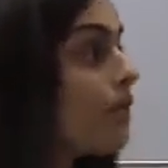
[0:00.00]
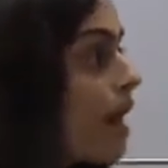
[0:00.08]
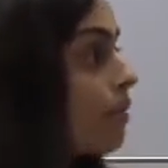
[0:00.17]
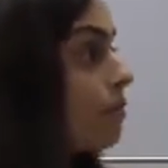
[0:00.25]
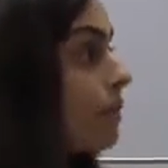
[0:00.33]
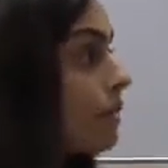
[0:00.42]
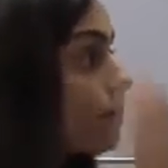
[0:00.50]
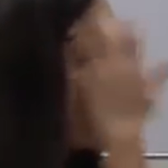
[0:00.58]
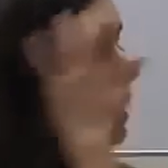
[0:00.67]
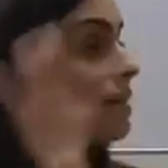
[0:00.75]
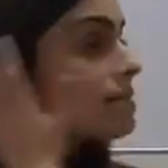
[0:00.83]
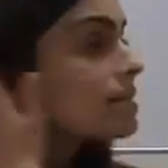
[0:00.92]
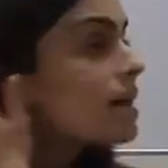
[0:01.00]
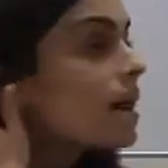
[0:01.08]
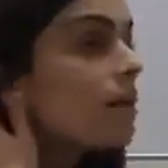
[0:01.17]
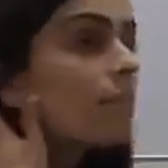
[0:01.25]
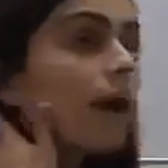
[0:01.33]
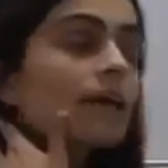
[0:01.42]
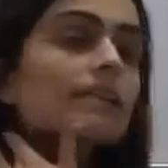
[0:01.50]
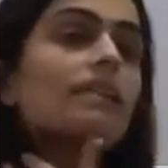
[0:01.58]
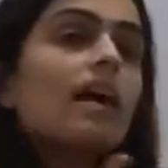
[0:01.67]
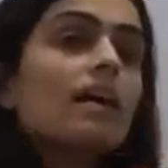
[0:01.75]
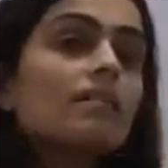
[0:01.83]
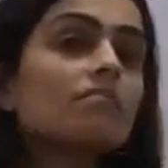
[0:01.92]
around me, because
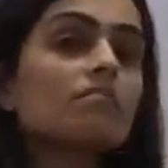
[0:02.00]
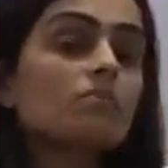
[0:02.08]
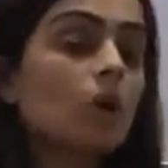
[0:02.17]
Pakistan,